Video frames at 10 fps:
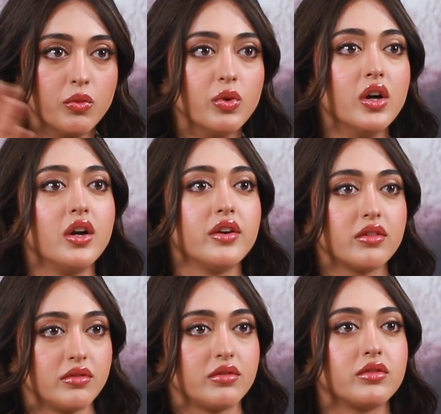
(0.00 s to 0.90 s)
world
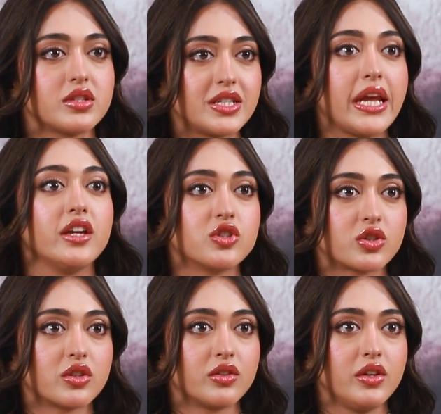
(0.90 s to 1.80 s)

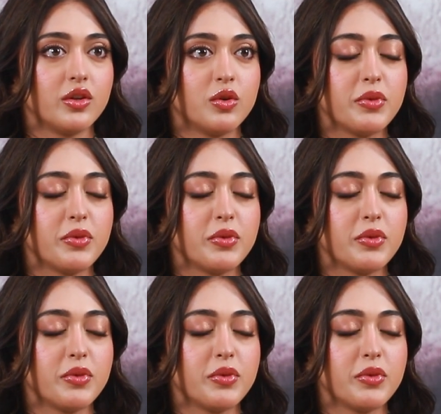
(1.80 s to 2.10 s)
stage, you know,